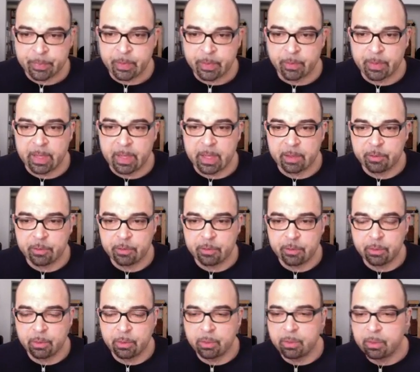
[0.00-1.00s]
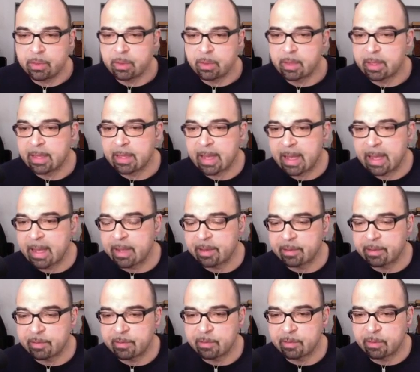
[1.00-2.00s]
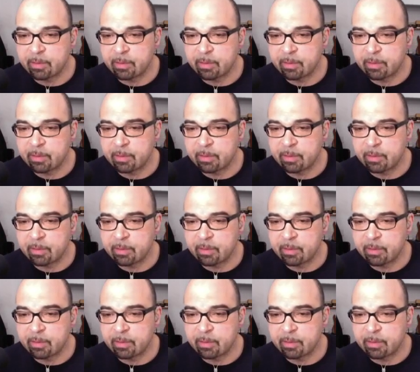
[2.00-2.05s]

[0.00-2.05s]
We had 2 lines.